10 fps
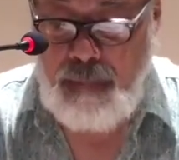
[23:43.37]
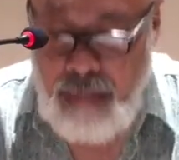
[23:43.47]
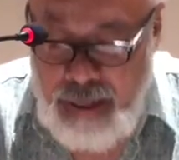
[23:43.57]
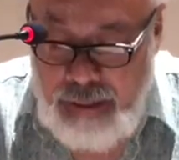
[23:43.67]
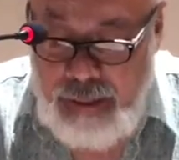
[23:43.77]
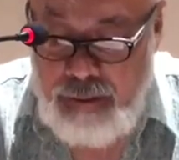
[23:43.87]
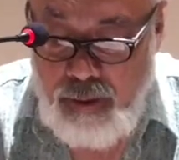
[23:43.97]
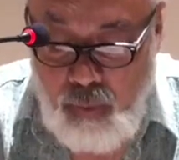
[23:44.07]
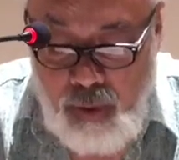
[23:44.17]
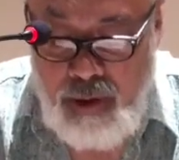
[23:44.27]

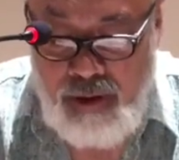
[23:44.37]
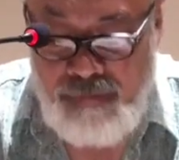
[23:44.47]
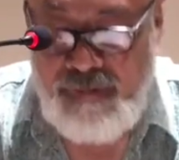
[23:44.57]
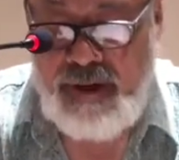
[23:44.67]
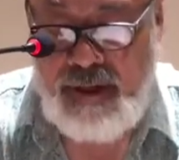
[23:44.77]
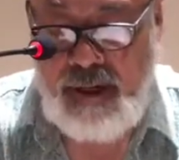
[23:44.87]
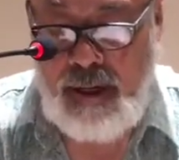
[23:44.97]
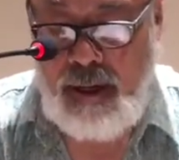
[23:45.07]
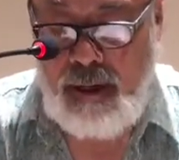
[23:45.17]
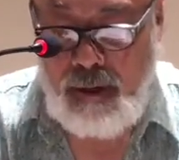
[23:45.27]
making the war effort
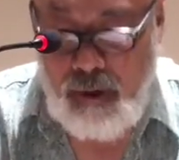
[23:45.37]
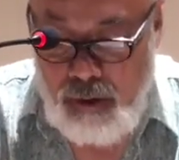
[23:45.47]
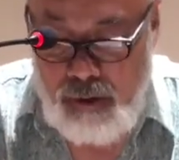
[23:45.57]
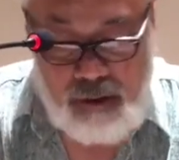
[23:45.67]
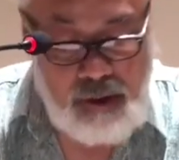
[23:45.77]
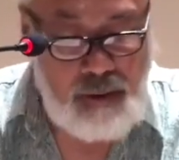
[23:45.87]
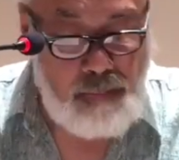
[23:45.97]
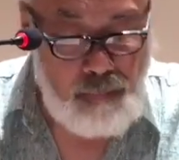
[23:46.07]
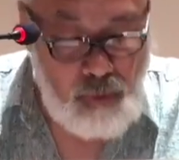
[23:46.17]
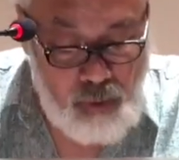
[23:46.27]
look
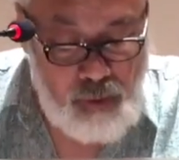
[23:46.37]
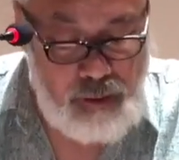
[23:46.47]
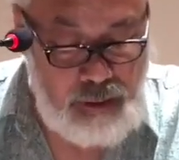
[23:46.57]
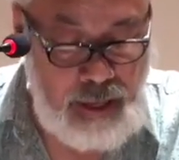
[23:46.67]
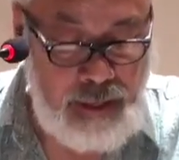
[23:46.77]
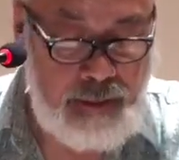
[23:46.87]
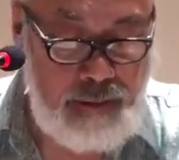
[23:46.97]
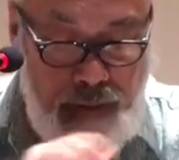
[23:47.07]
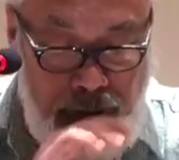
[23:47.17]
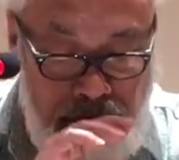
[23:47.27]
more
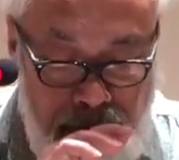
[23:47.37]
like